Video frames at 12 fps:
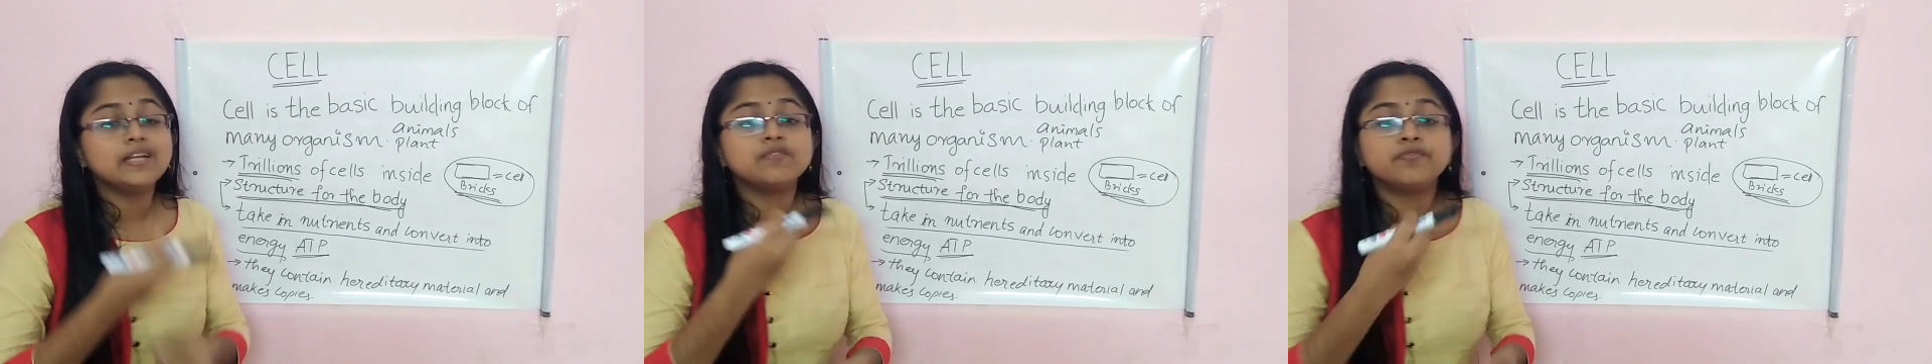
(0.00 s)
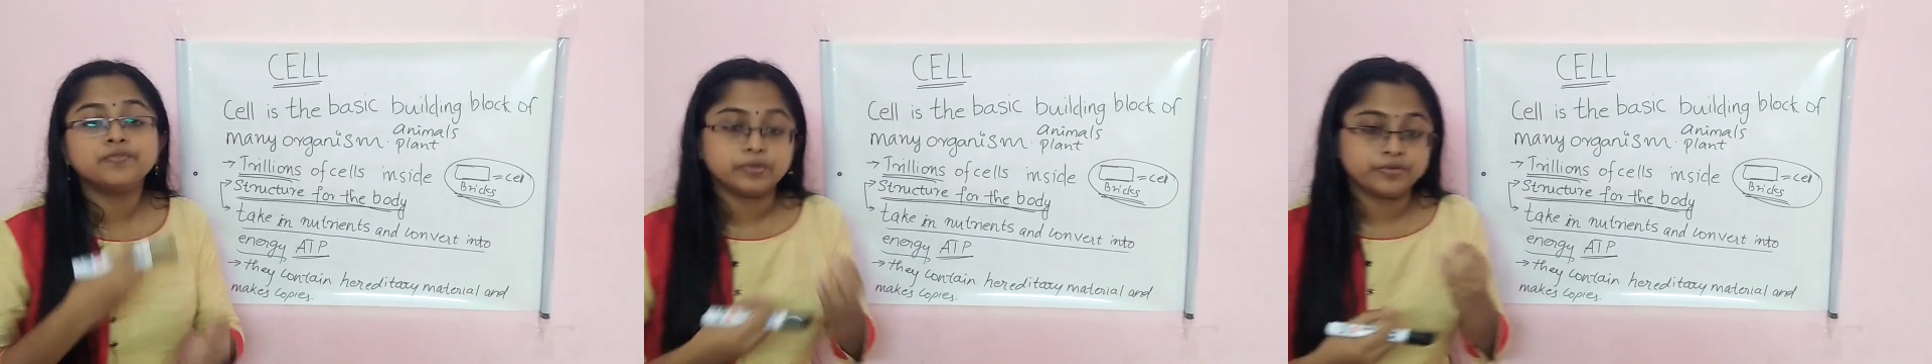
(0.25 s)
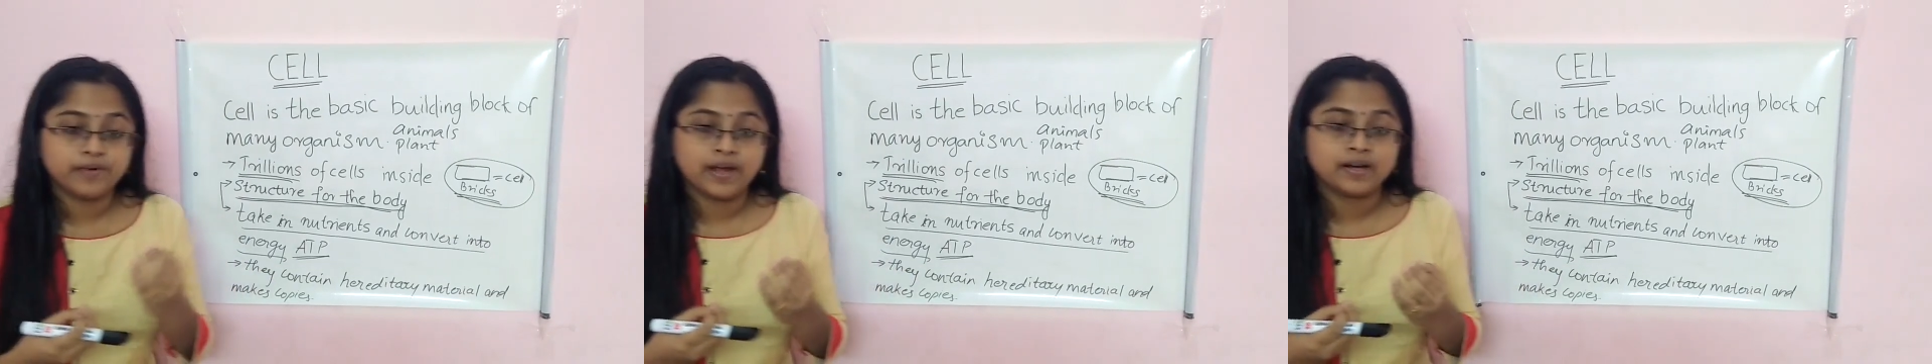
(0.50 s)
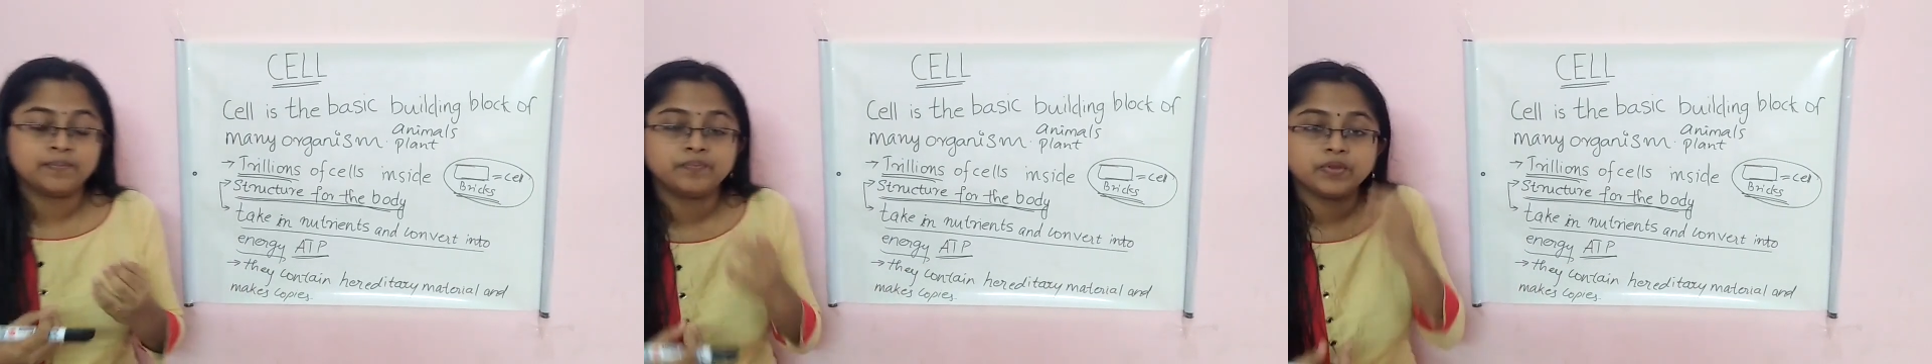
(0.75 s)
eat food,
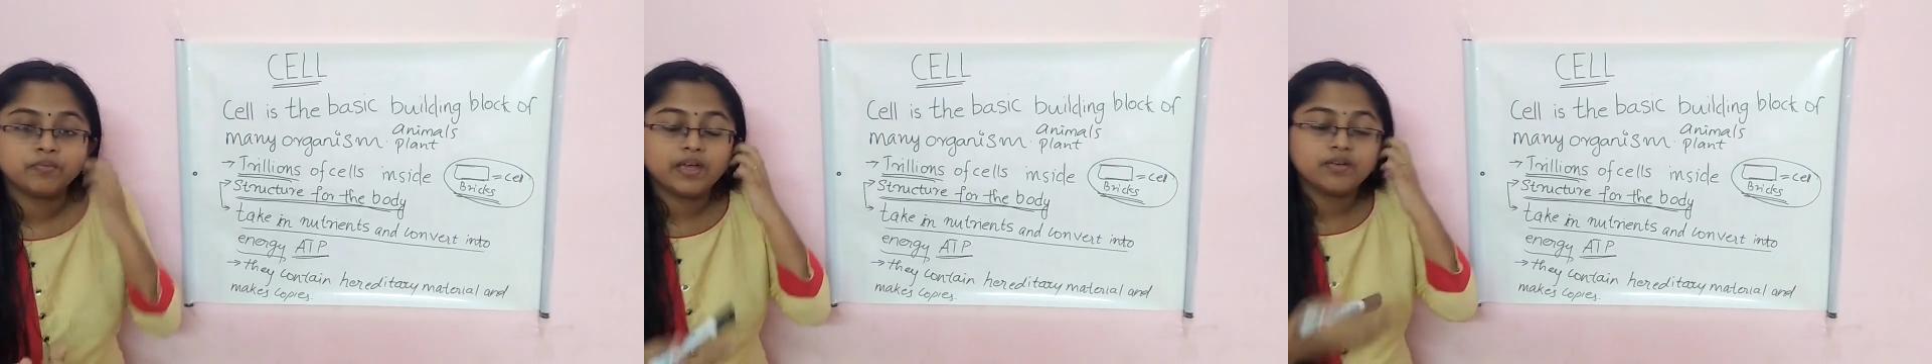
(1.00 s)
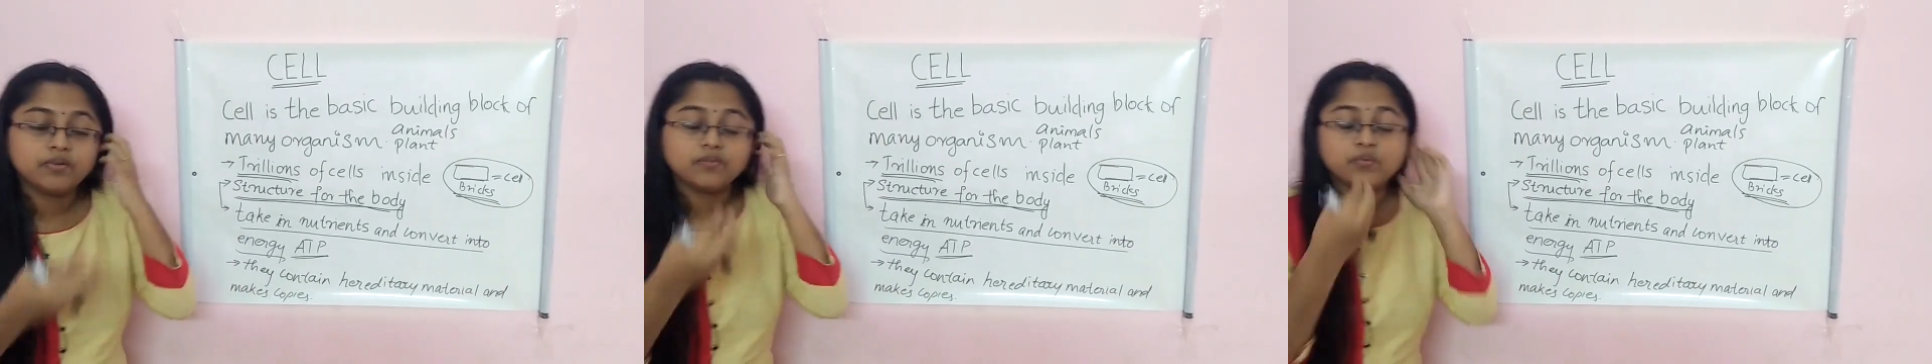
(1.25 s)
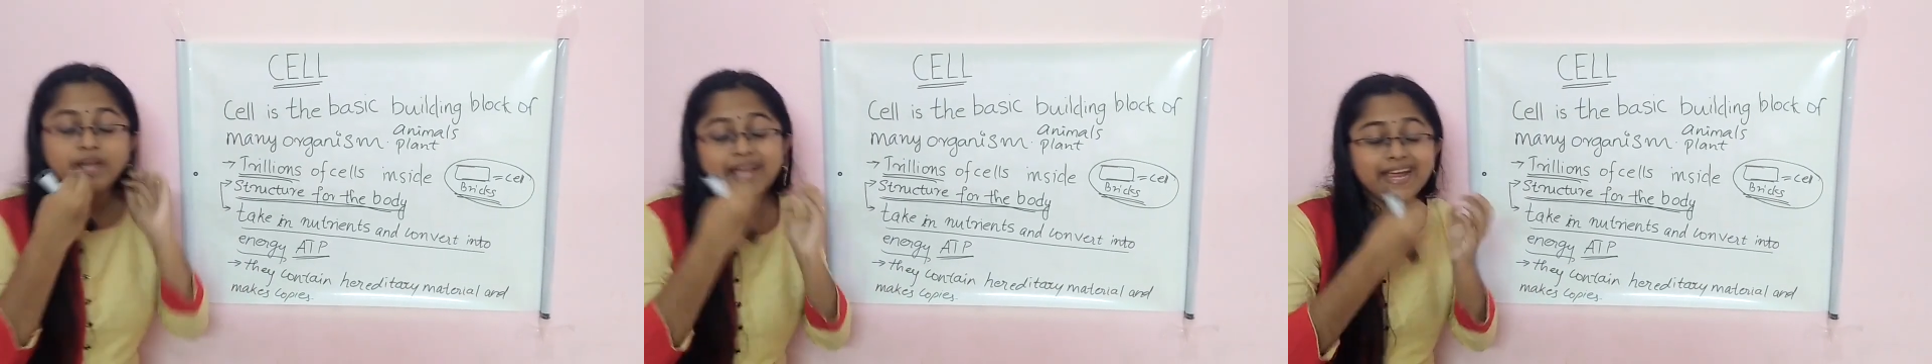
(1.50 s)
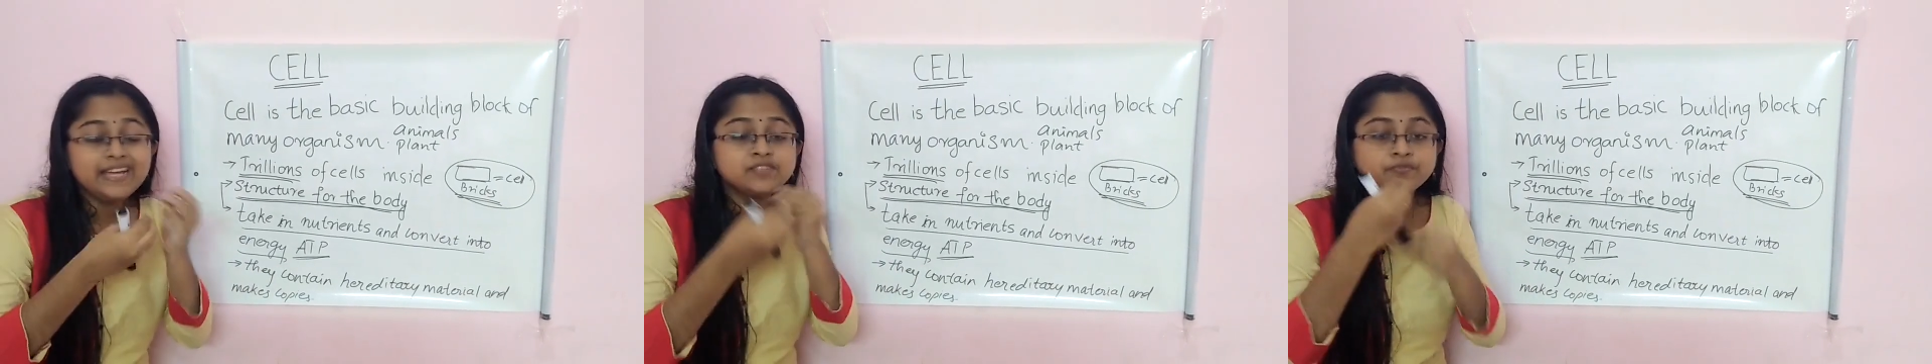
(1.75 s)
right? We
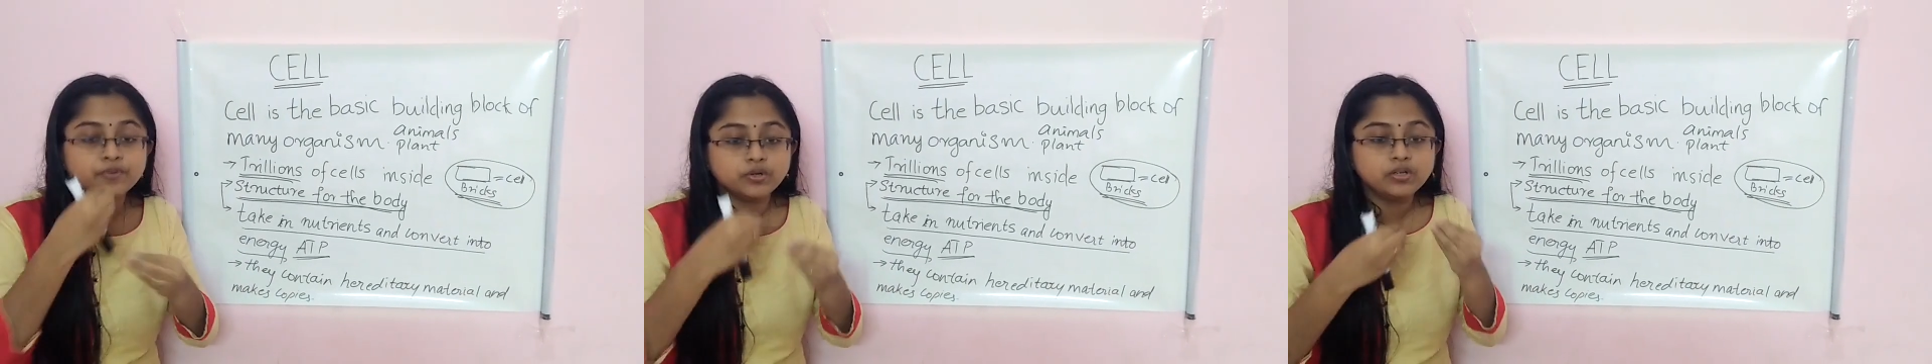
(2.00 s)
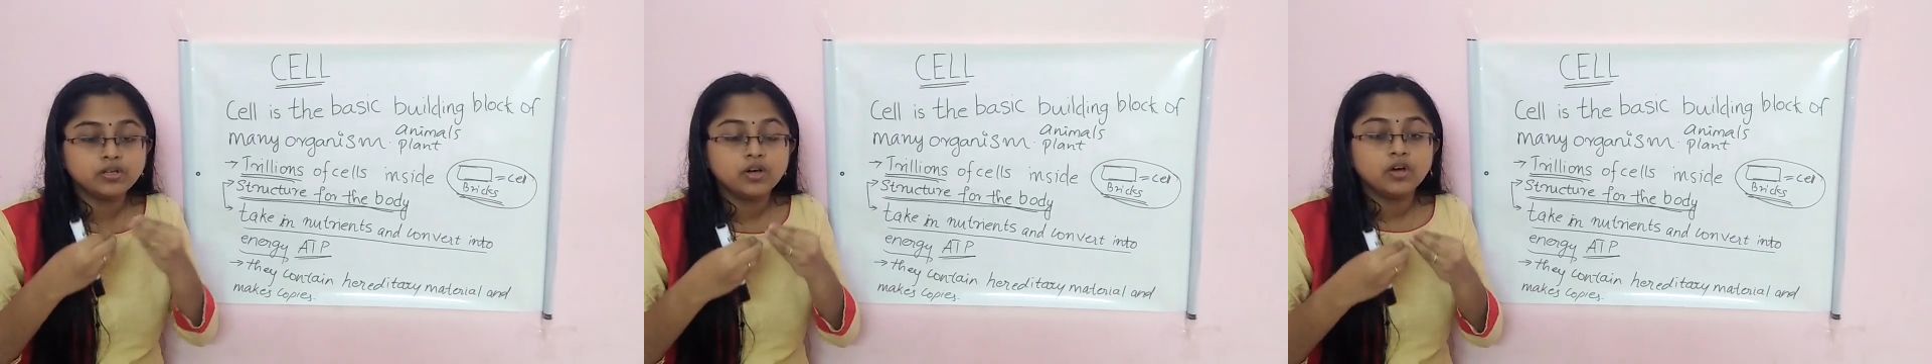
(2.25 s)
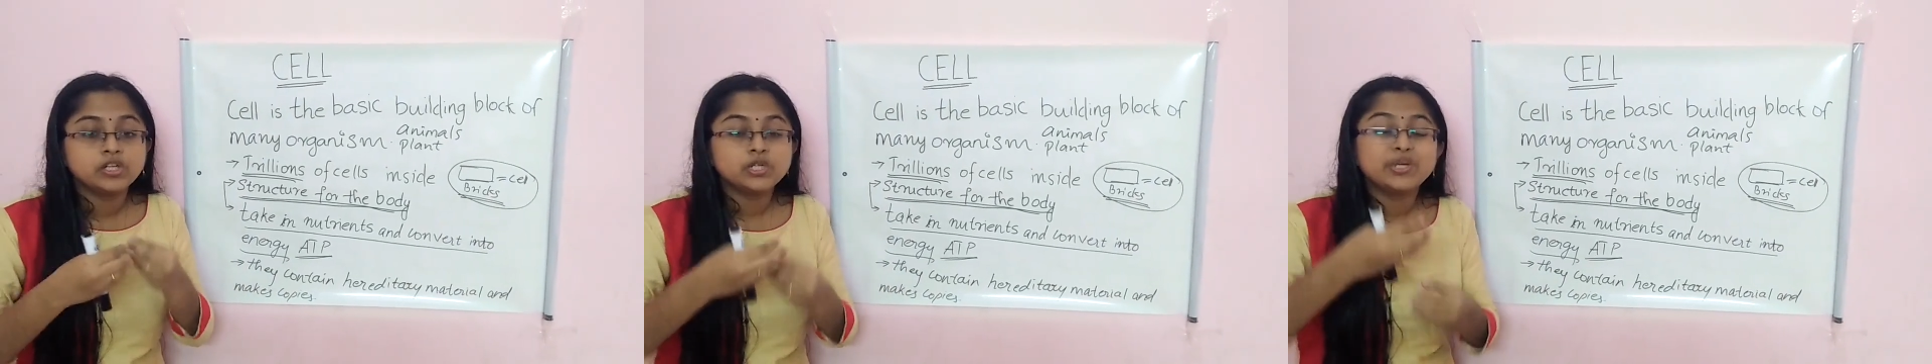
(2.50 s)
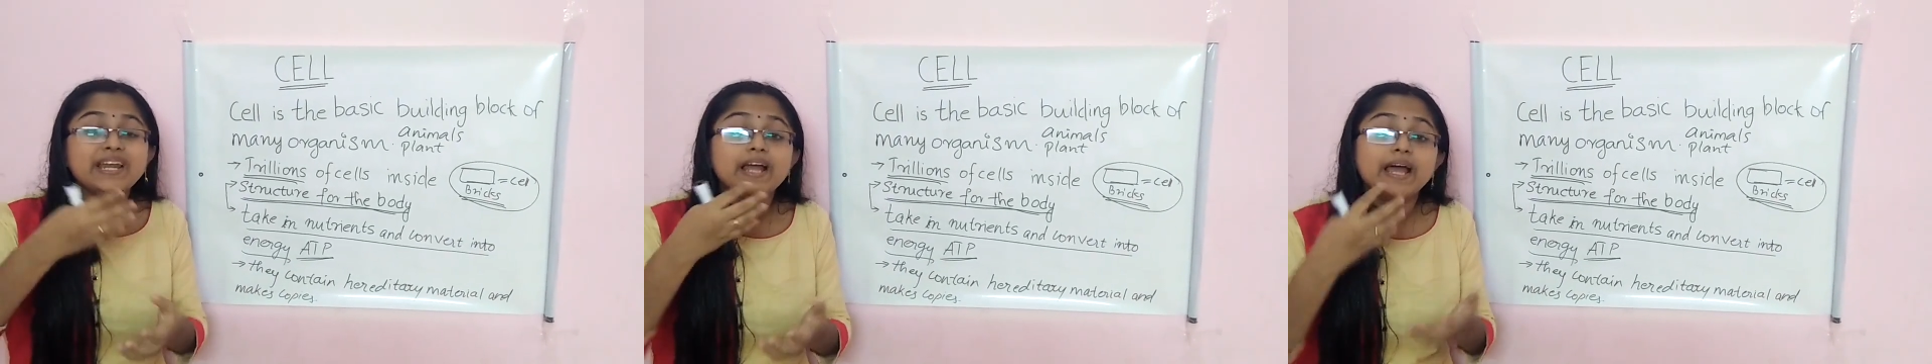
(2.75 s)
eat food to
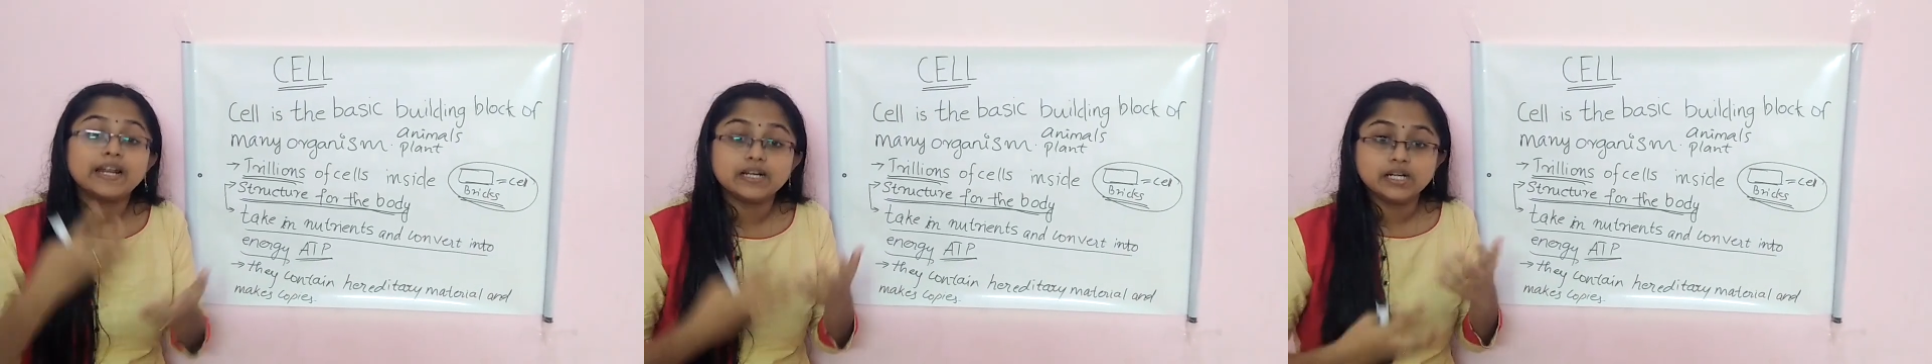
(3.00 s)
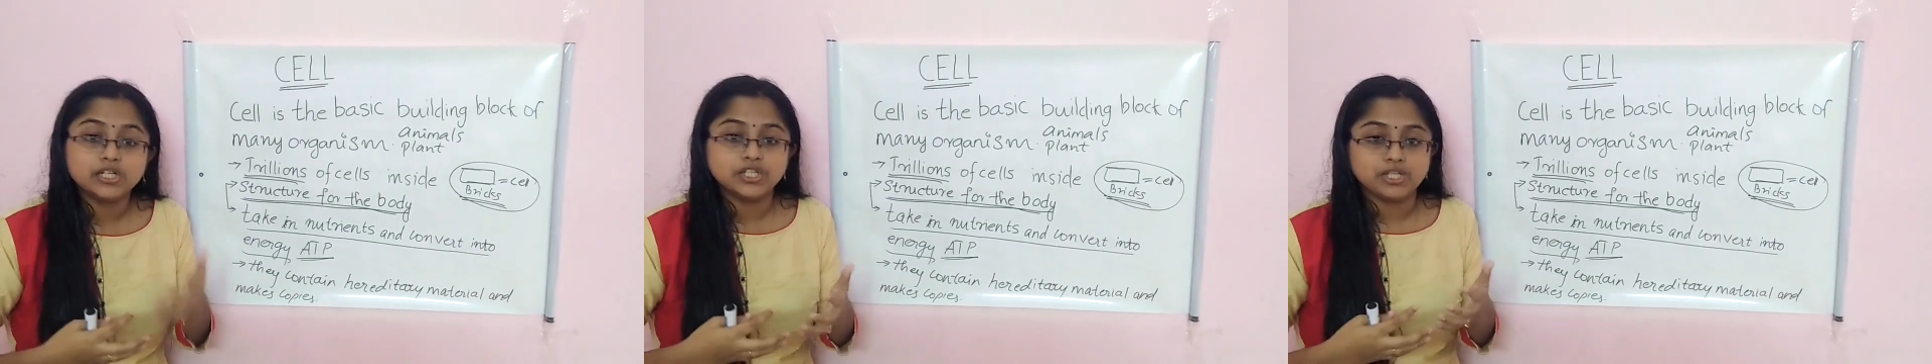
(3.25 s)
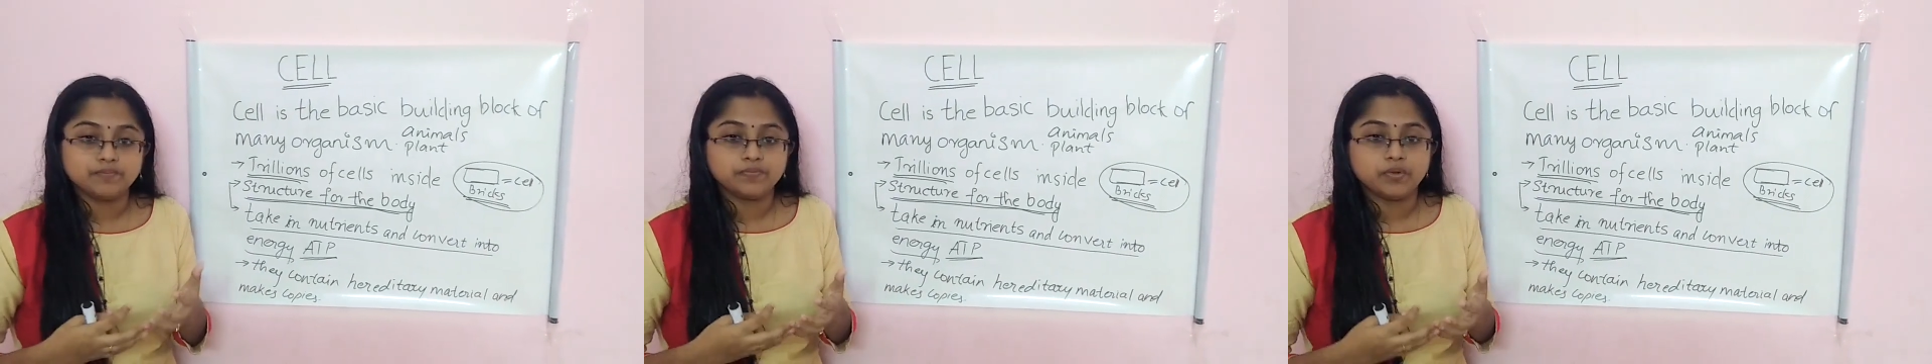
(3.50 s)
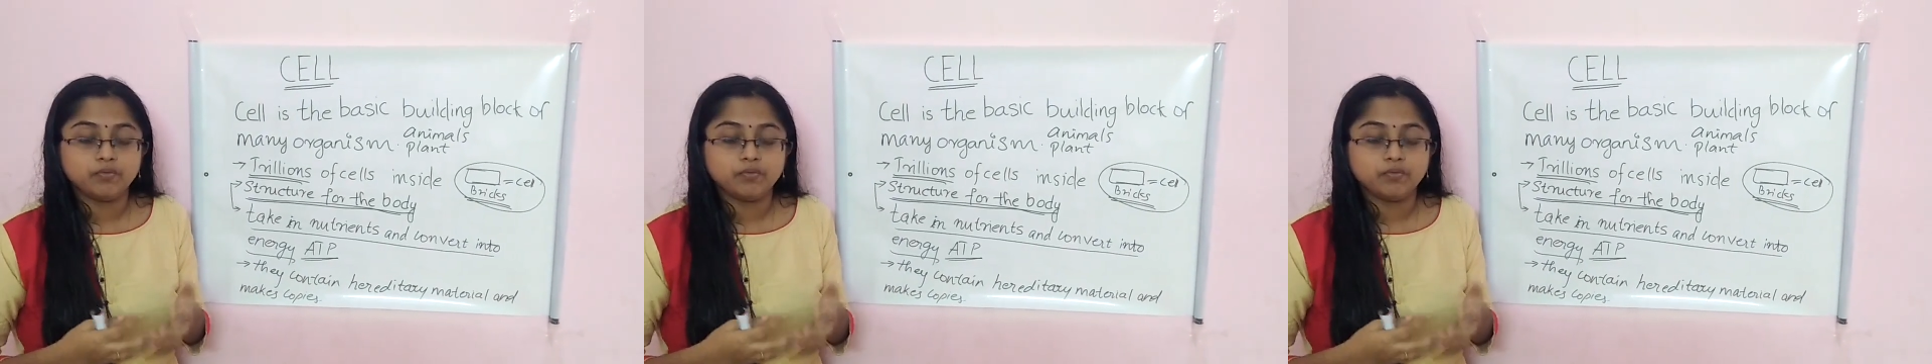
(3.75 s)
get energy.